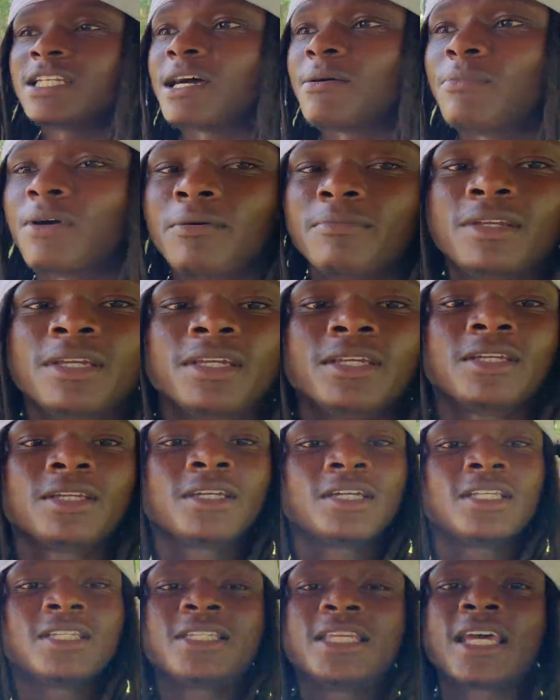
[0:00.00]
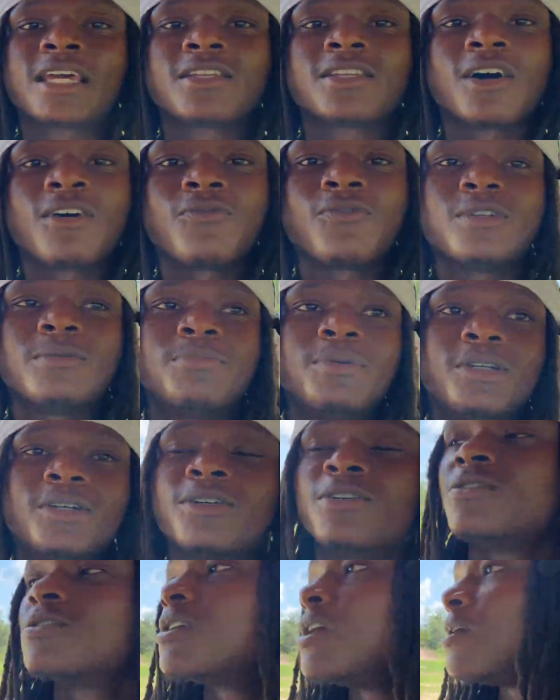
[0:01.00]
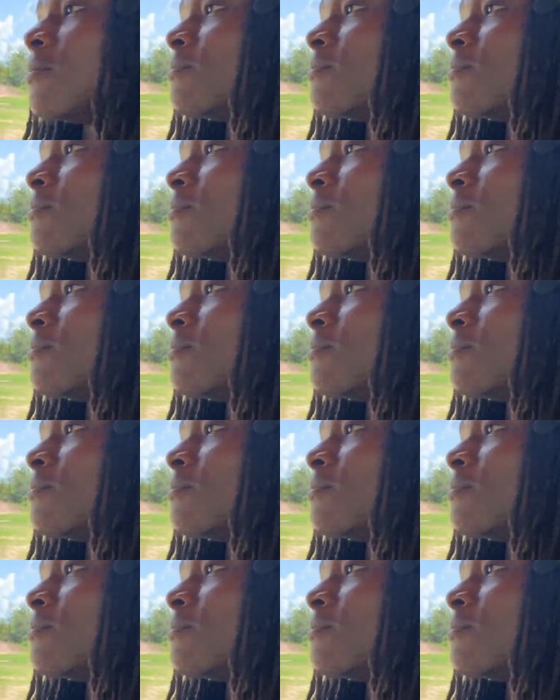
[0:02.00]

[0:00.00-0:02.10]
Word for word: That boy be taking off with the build.